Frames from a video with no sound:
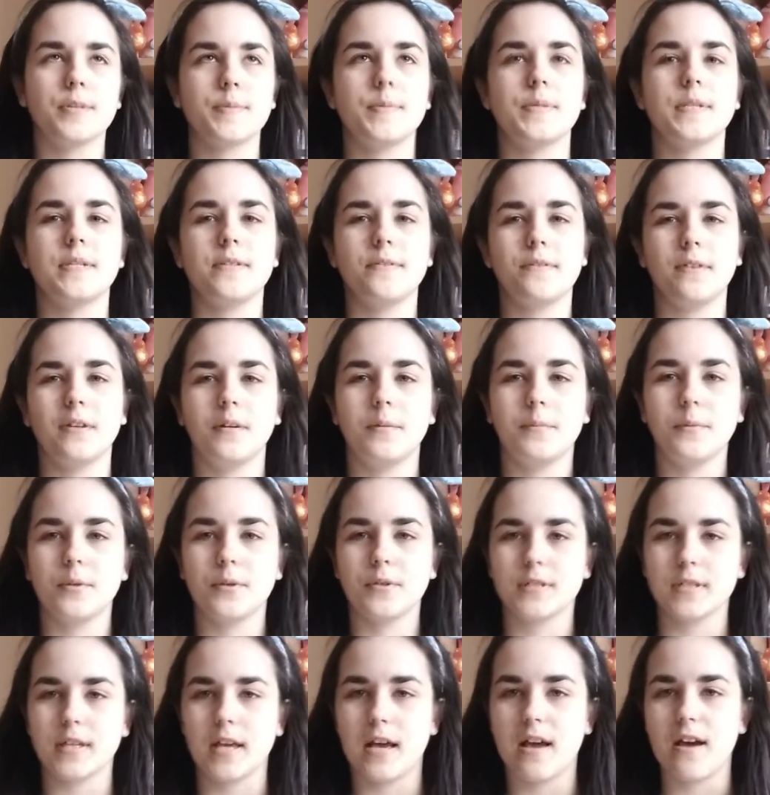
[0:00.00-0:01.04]
specific
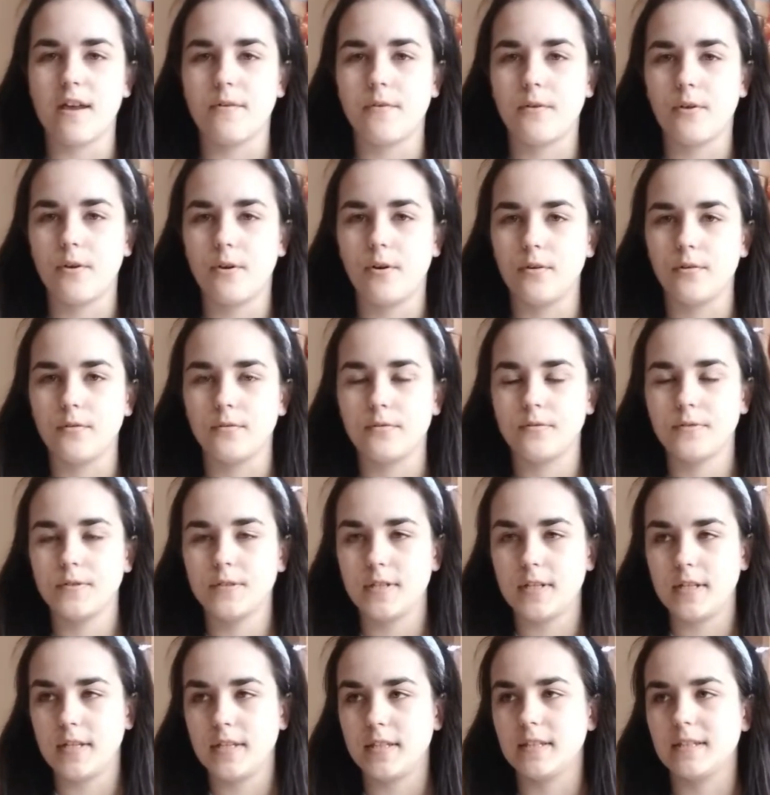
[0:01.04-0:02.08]
books I've
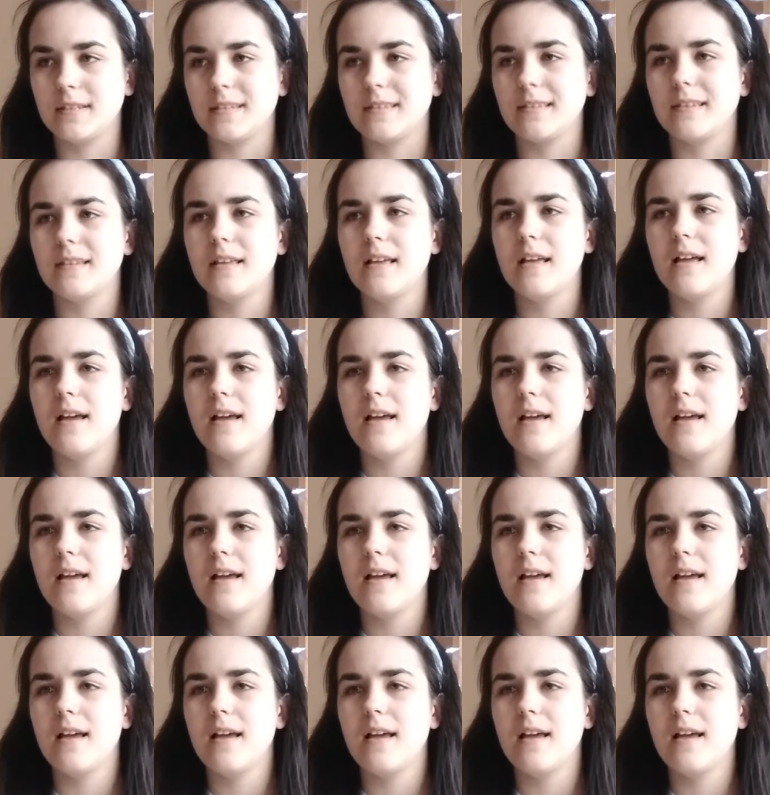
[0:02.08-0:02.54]
seen in